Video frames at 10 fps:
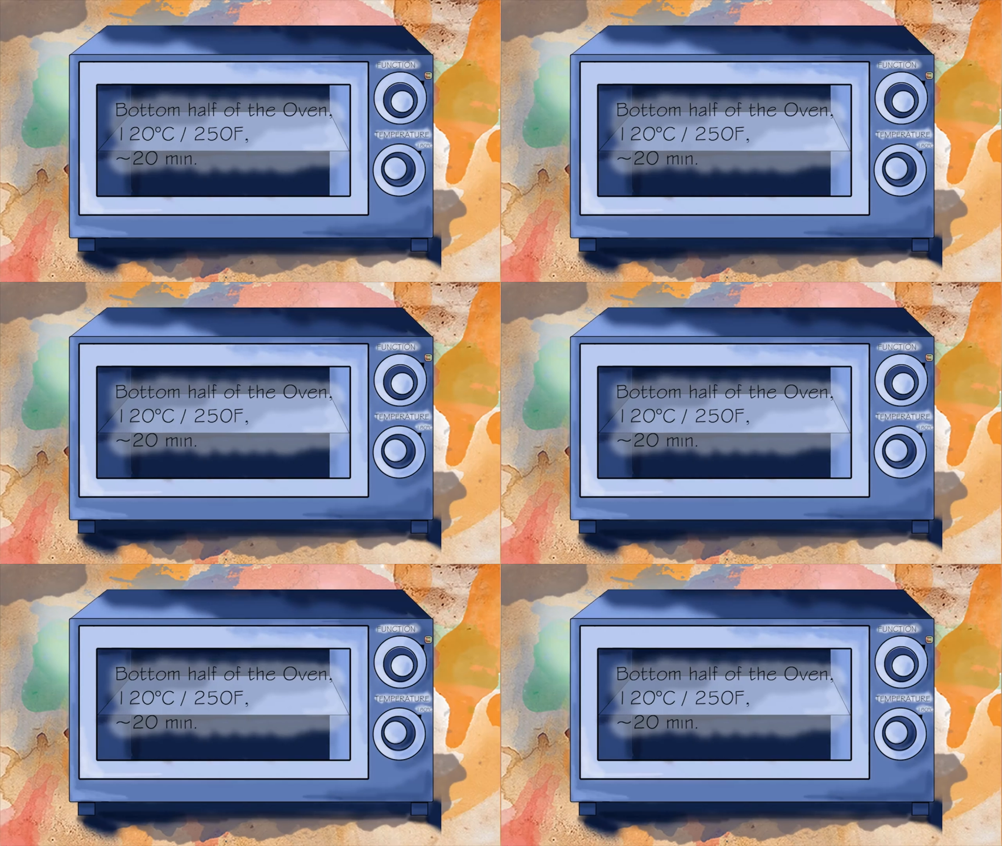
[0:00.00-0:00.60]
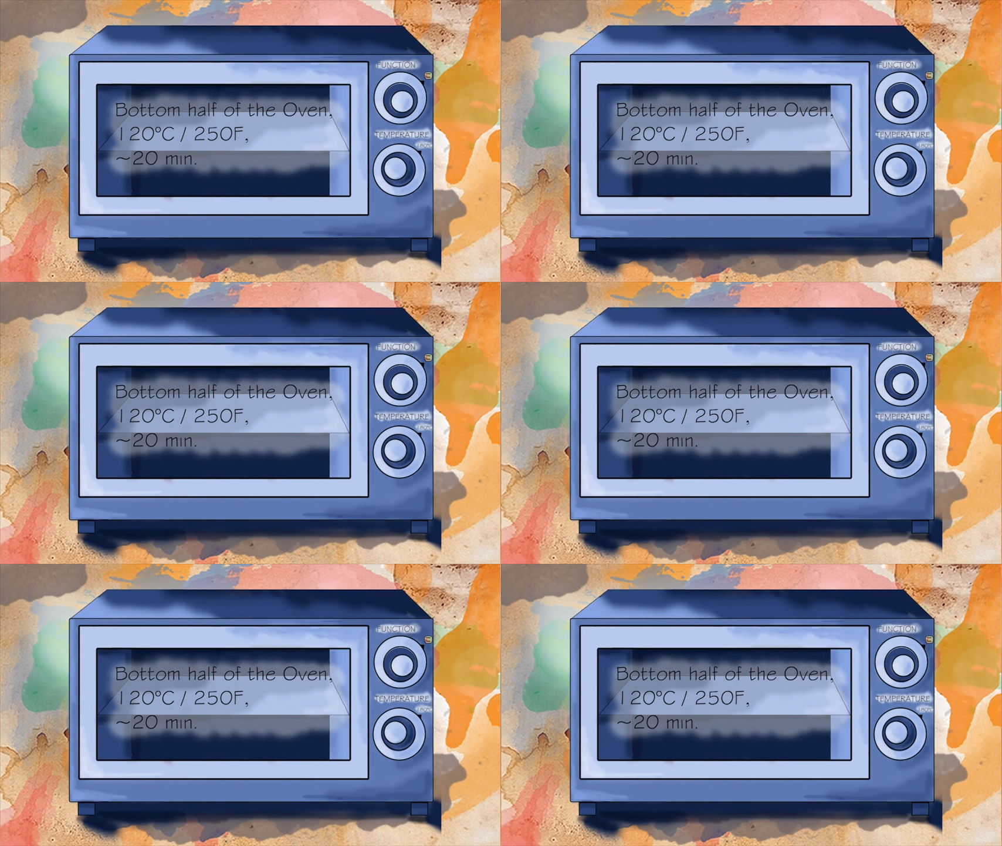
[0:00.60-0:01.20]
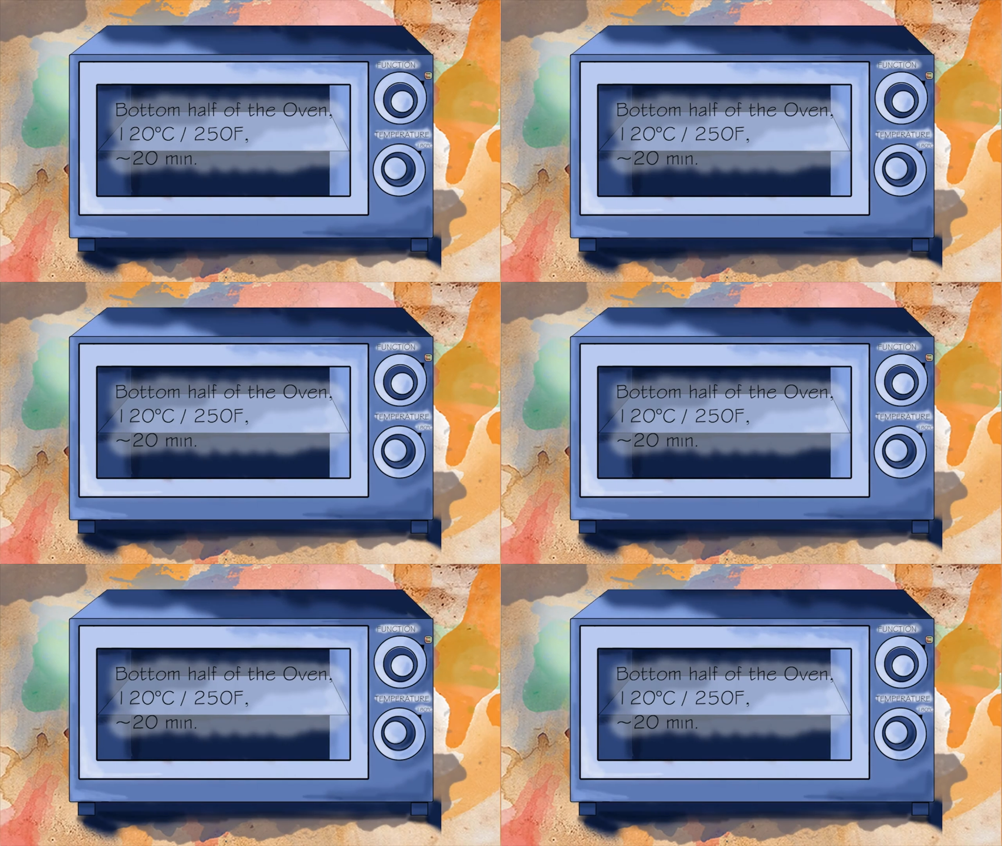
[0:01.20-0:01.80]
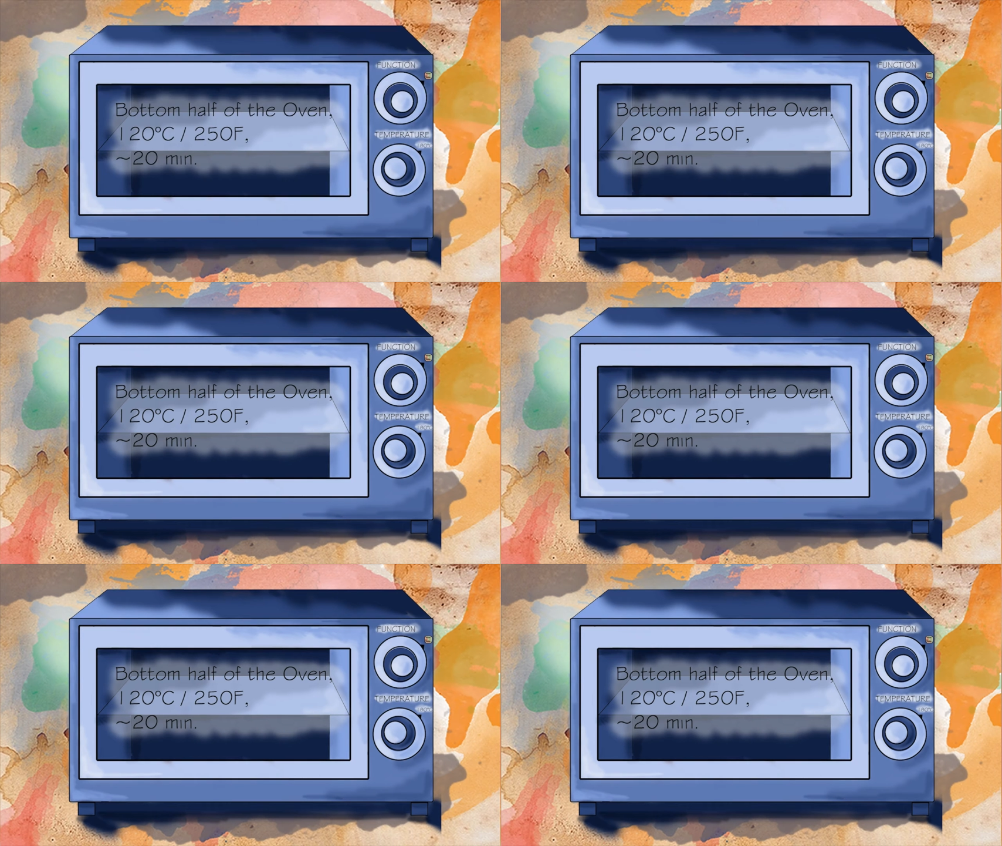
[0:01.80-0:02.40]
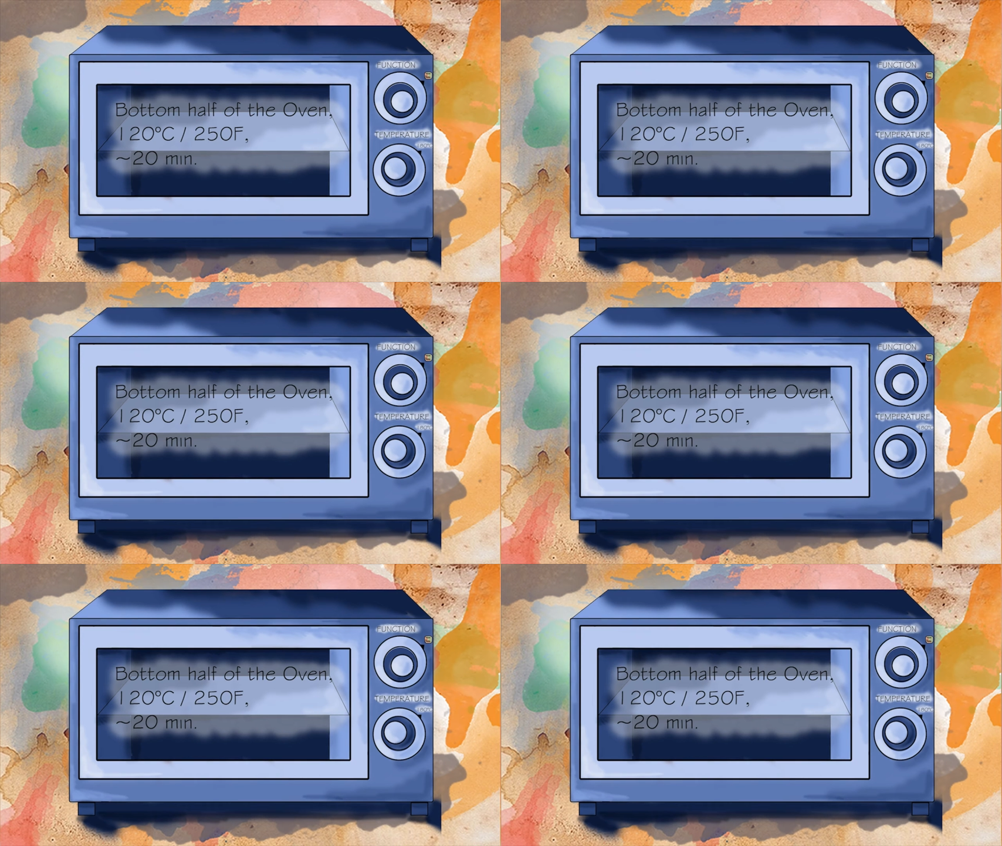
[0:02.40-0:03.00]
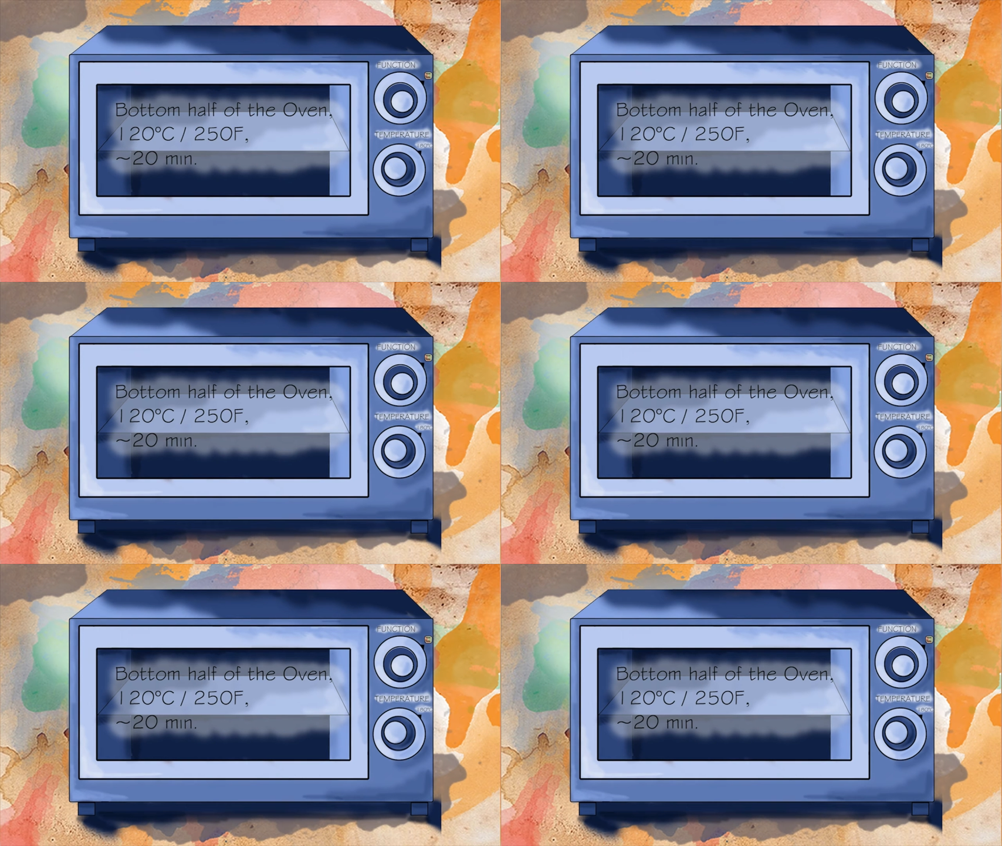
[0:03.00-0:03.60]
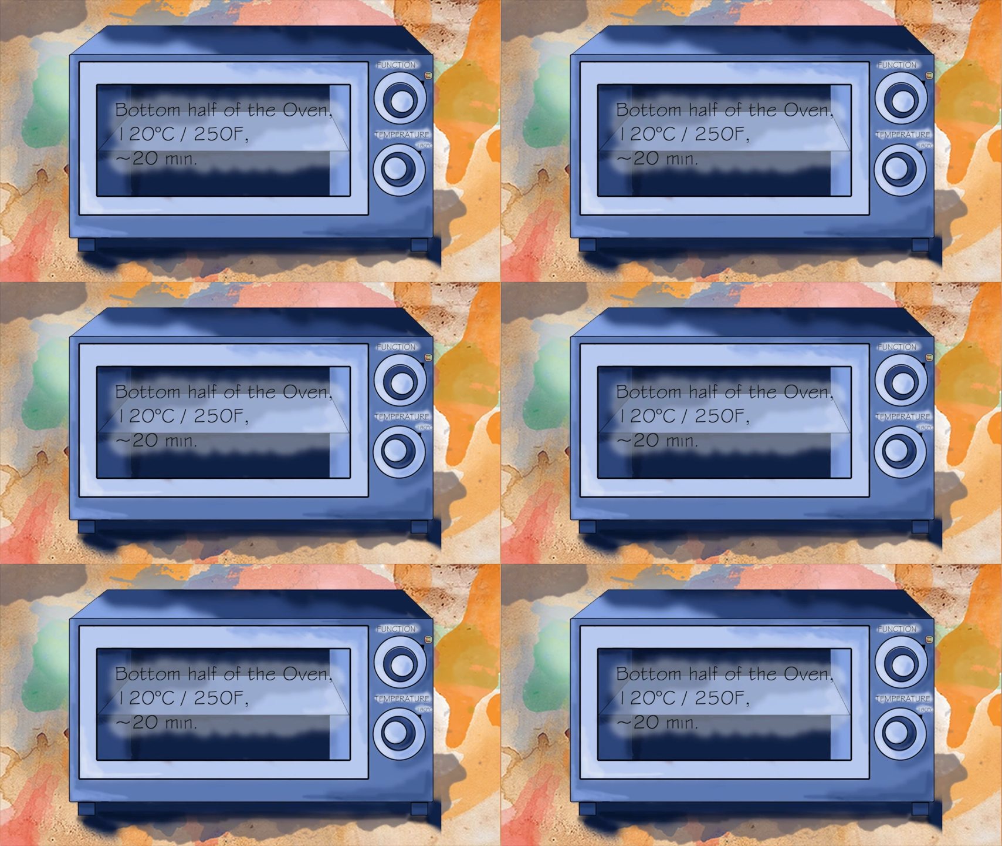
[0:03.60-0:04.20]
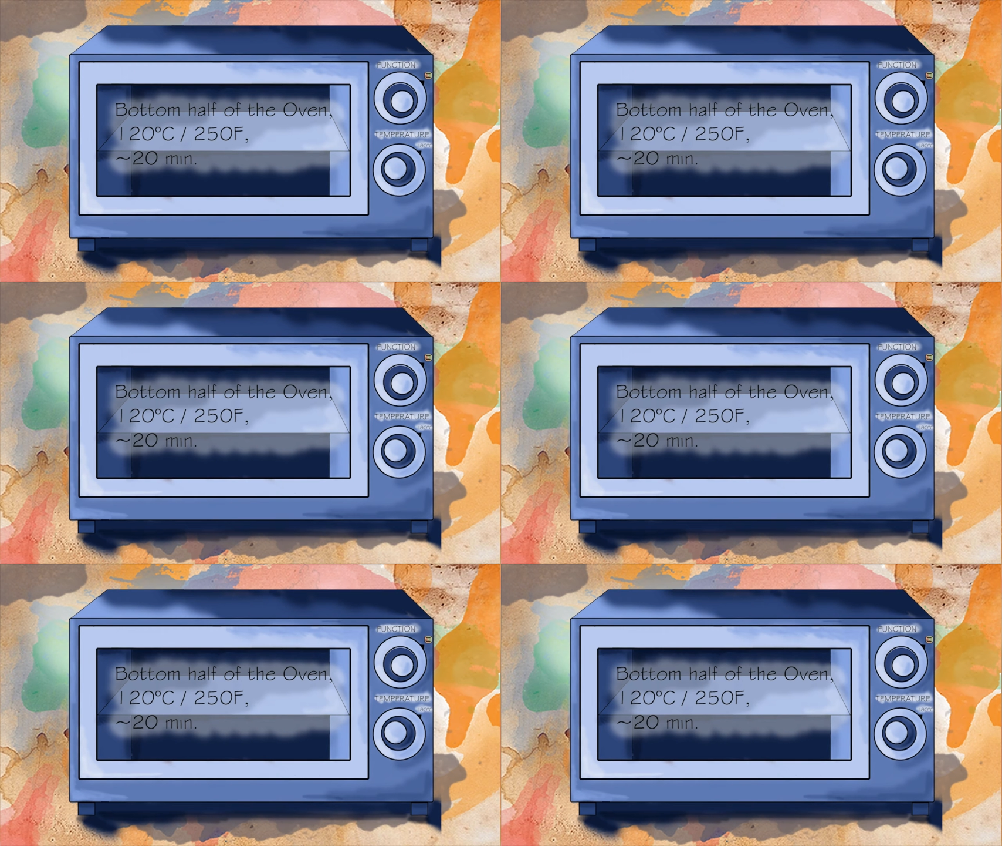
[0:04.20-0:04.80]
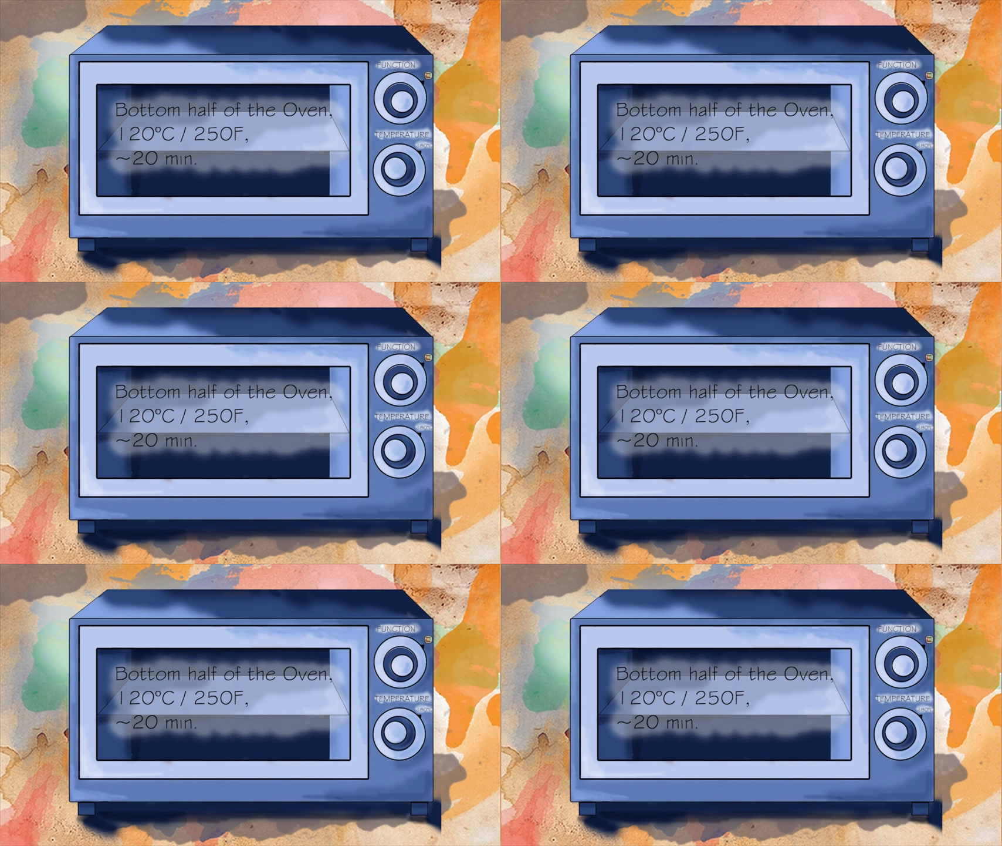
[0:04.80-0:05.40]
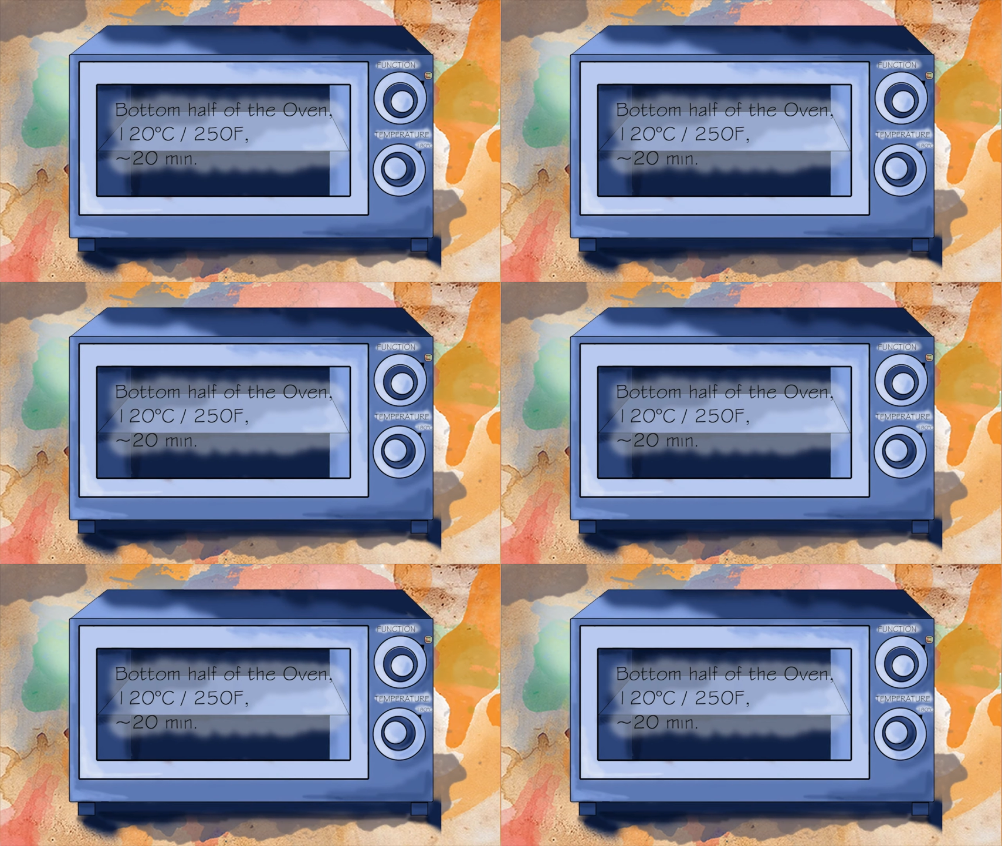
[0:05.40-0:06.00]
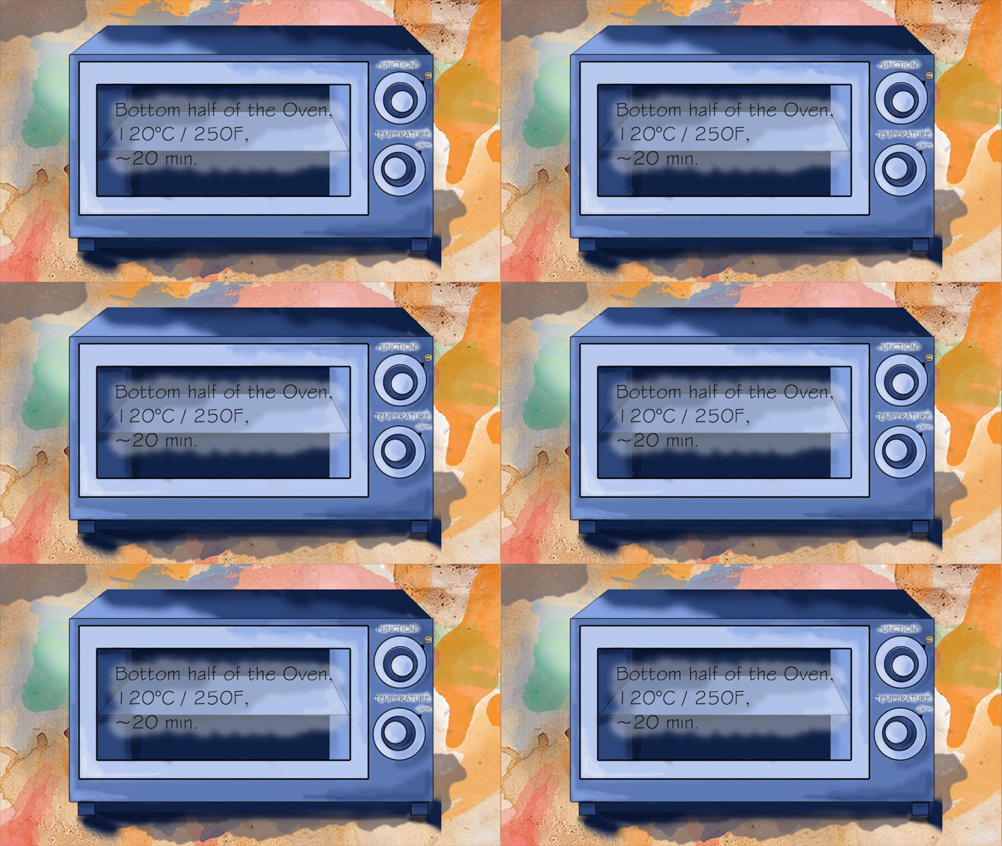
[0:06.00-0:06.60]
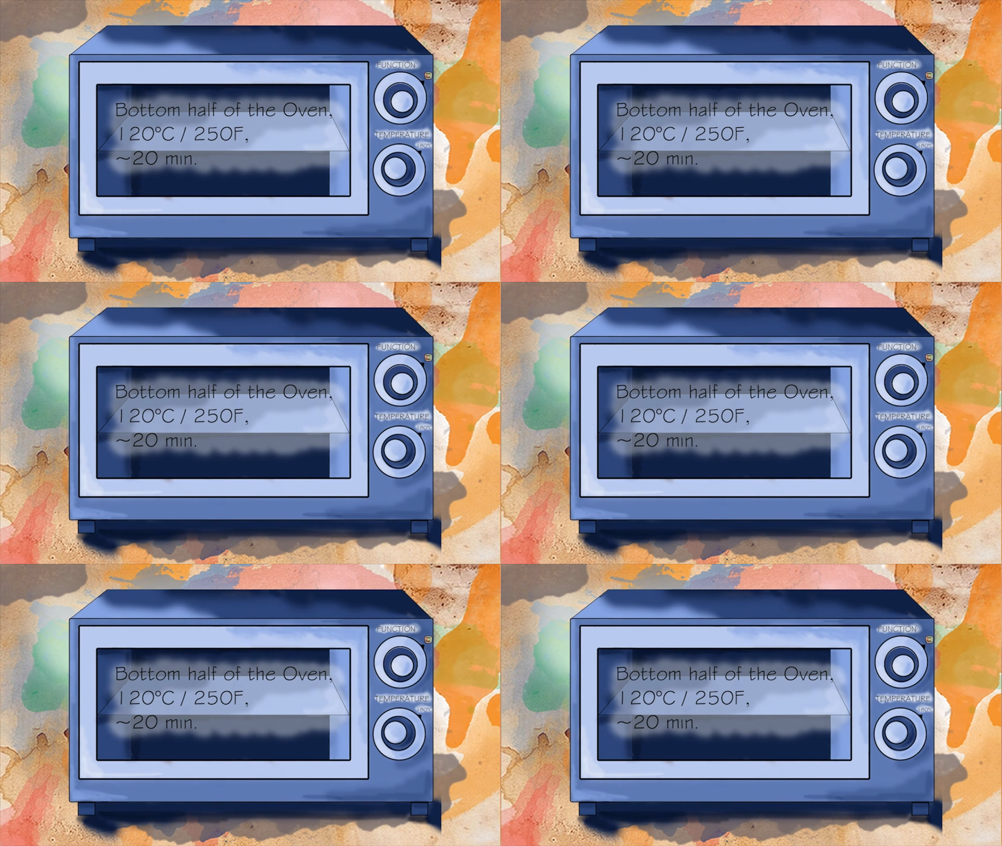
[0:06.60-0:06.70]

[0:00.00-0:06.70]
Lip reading: No face is visible, so there are no lips to read.